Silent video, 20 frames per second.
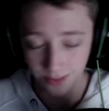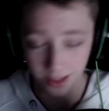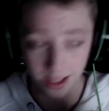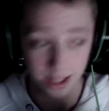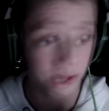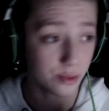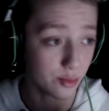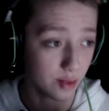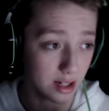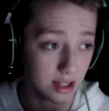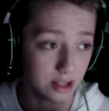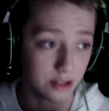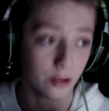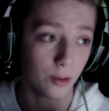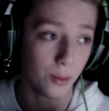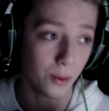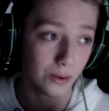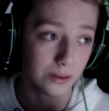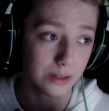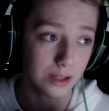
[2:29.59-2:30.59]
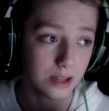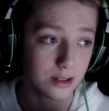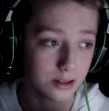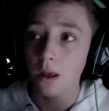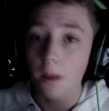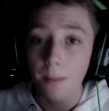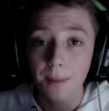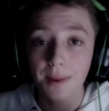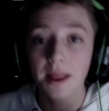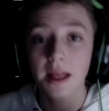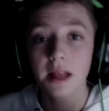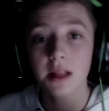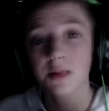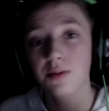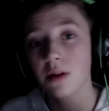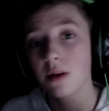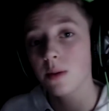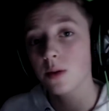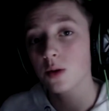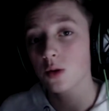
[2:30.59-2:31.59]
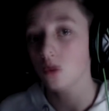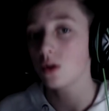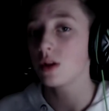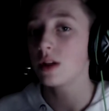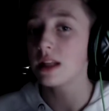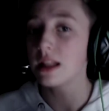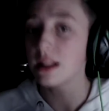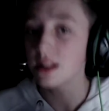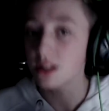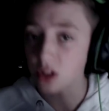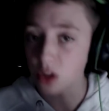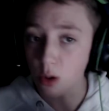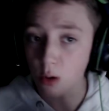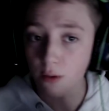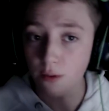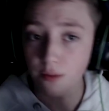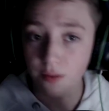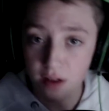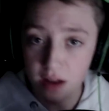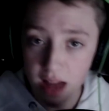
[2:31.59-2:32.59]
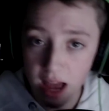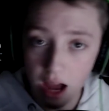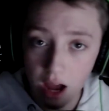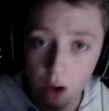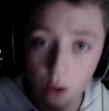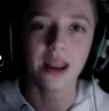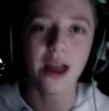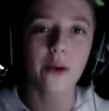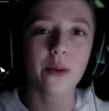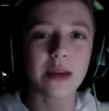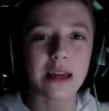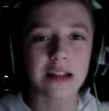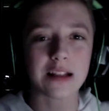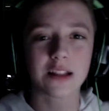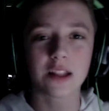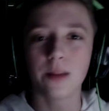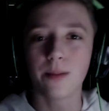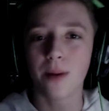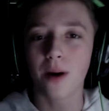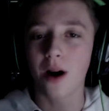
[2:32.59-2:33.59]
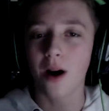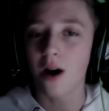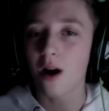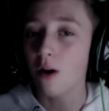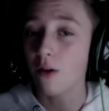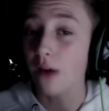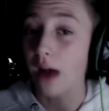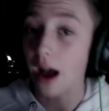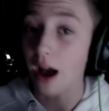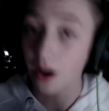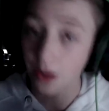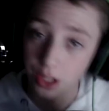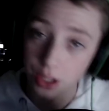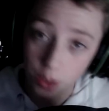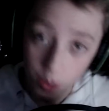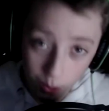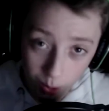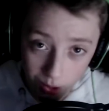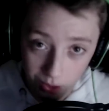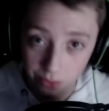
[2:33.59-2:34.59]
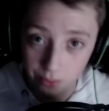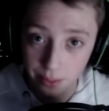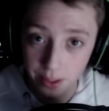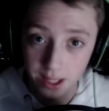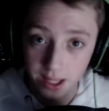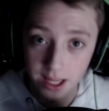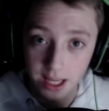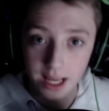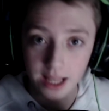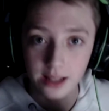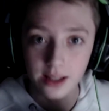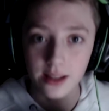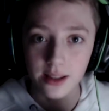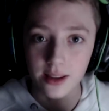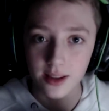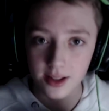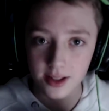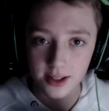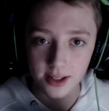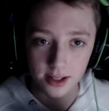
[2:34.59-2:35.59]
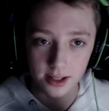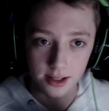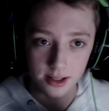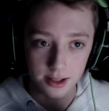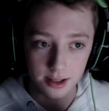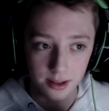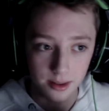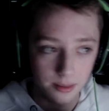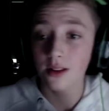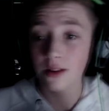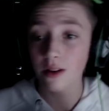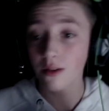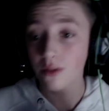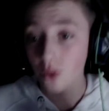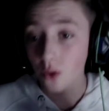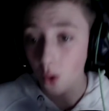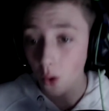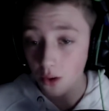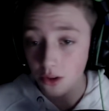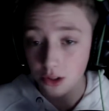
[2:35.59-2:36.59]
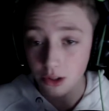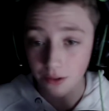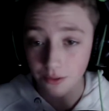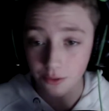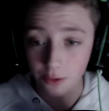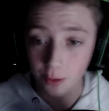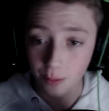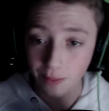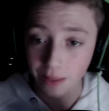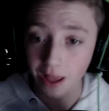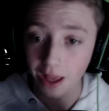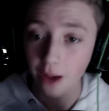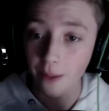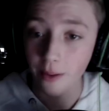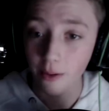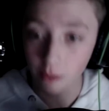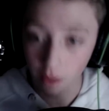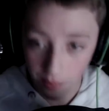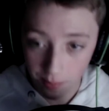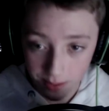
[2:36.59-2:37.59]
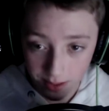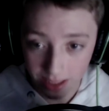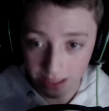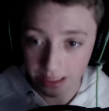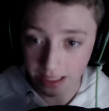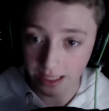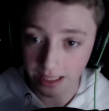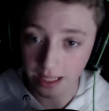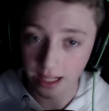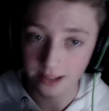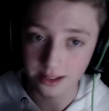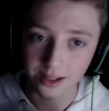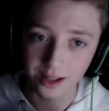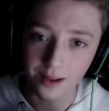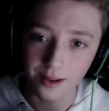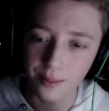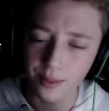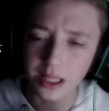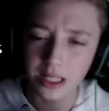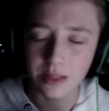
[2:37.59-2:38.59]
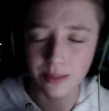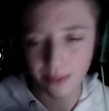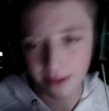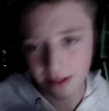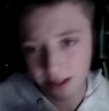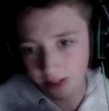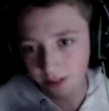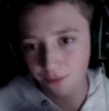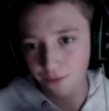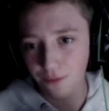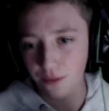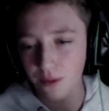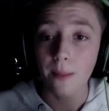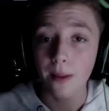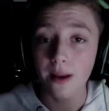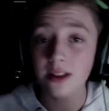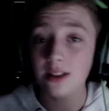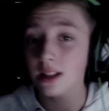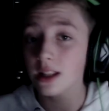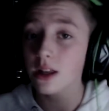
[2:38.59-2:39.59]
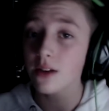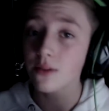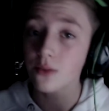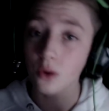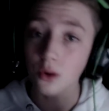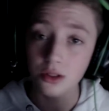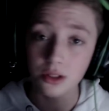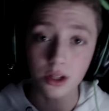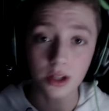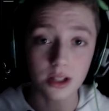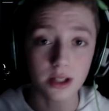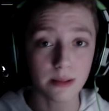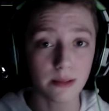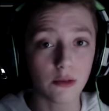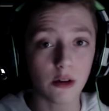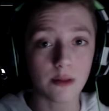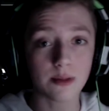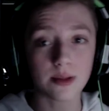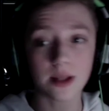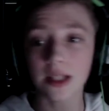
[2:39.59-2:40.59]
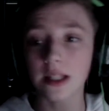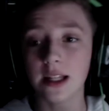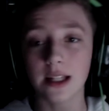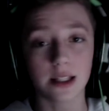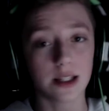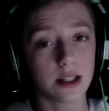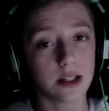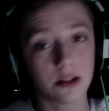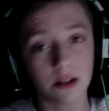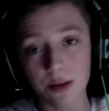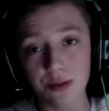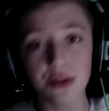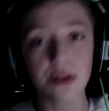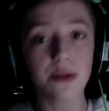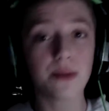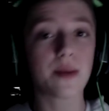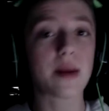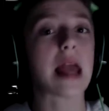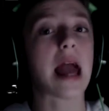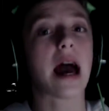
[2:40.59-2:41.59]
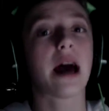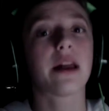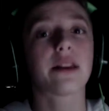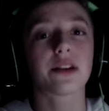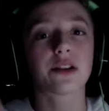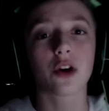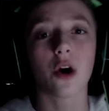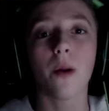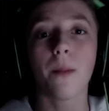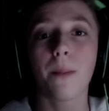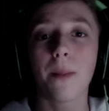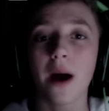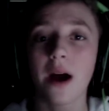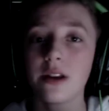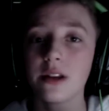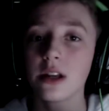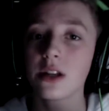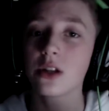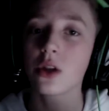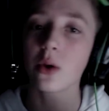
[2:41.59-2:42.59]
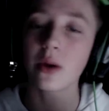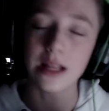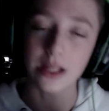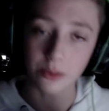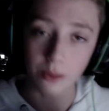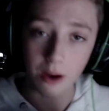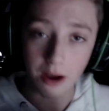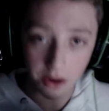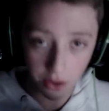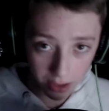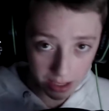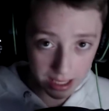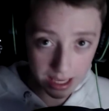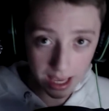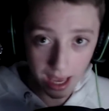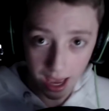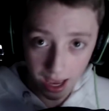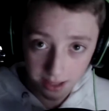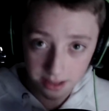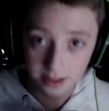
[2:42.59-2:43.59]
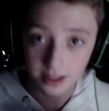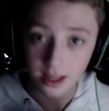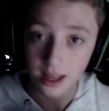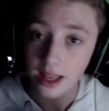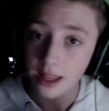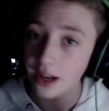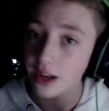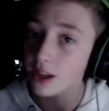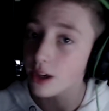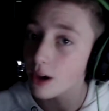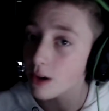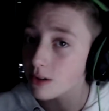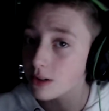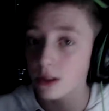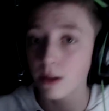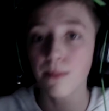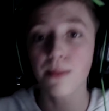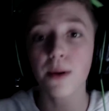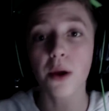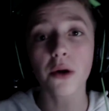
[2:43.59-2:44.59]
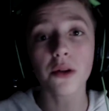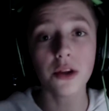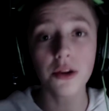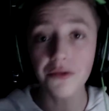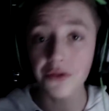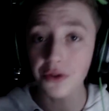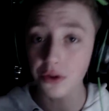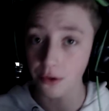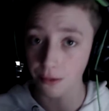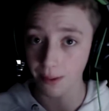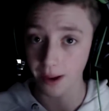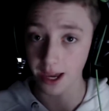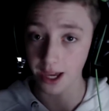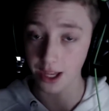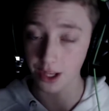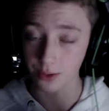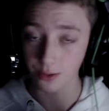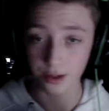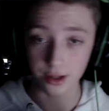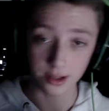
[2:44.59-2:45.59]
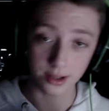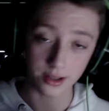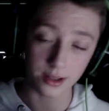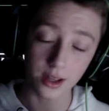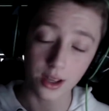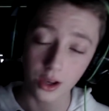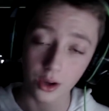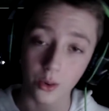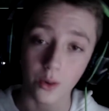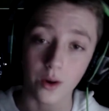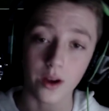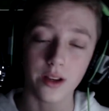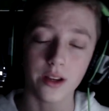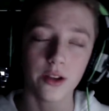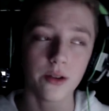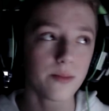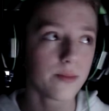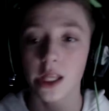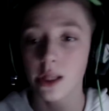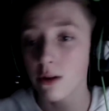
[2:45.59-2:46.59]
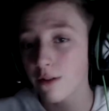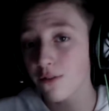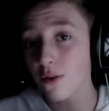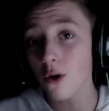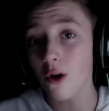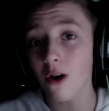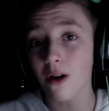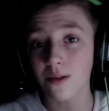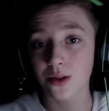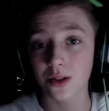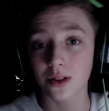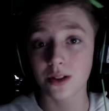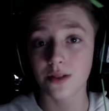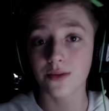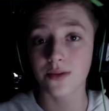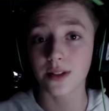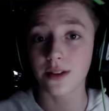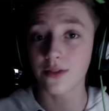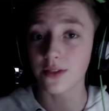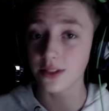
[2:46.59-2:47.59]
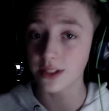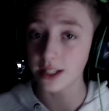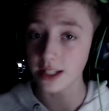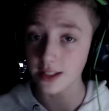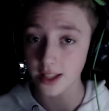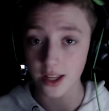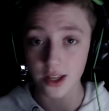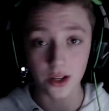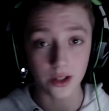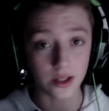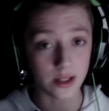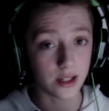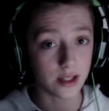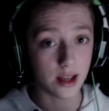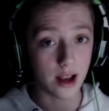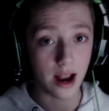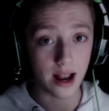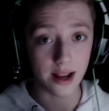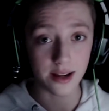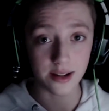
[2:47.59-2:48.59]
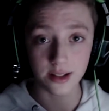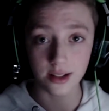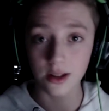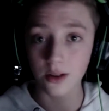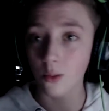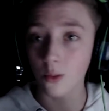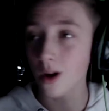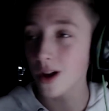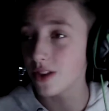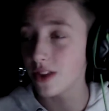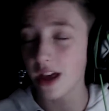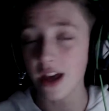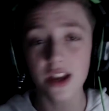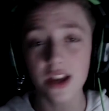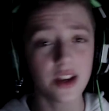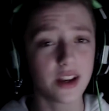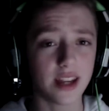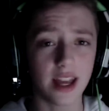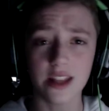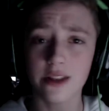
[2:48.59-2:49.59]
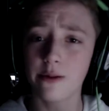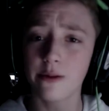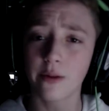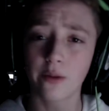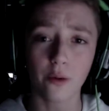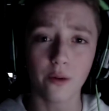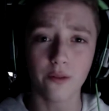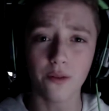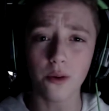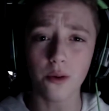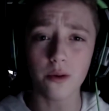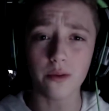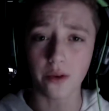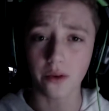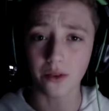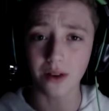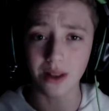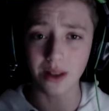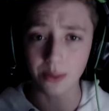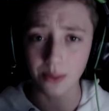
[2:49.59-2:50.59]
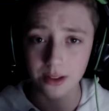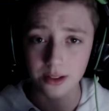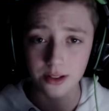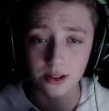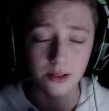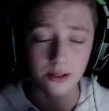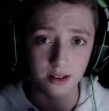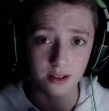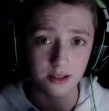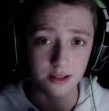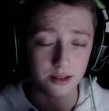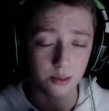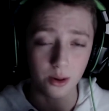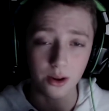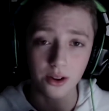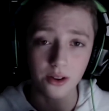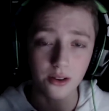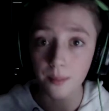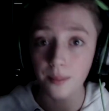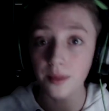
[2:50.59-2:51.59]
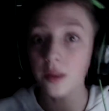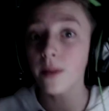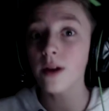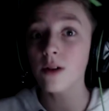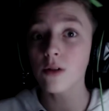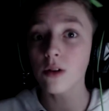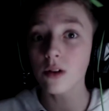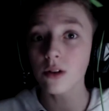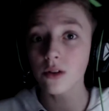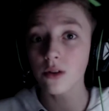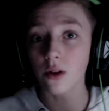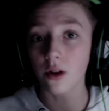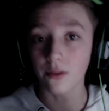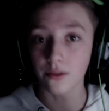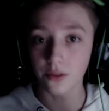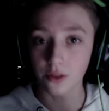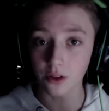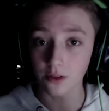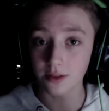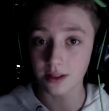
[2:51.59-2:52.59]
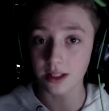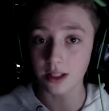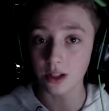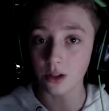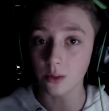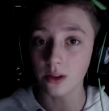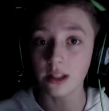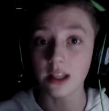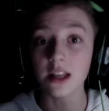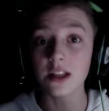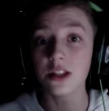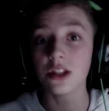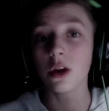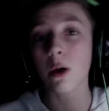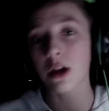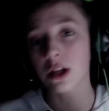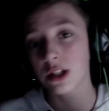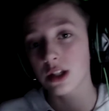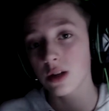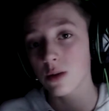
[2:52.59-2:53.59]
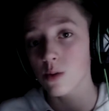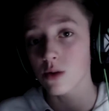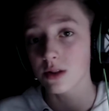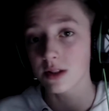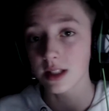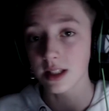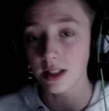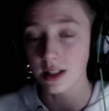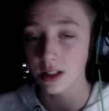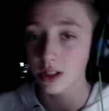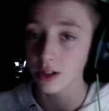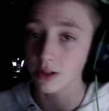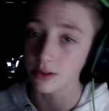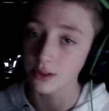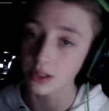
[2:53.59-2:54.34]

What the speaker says: I should really do a podcast. But that's pretty much all you need to know for now. Now we get to the part of how you can be in this season. So of course you have to apply on my website like last time, but it's a bit different. Basically, of course, you go to my website, link in the description, it'll be at the top, panya.esy.es, and then go to the Be on YouTube page, which is quite new. There are 4 options for different seasons that you can enter. While you're there, you can enter for all 4 if you really want to, because why not? But the main one you obviously want is UHC War Season 2.